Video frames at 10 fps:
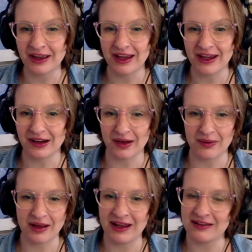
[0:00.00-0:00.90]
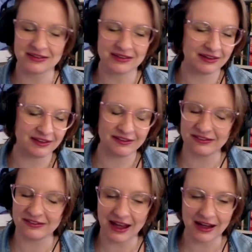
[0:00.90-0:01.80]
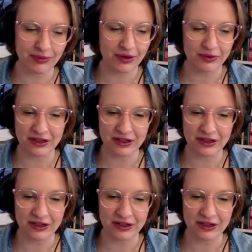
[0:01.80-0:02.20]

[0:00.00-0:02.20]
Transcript: It's tech world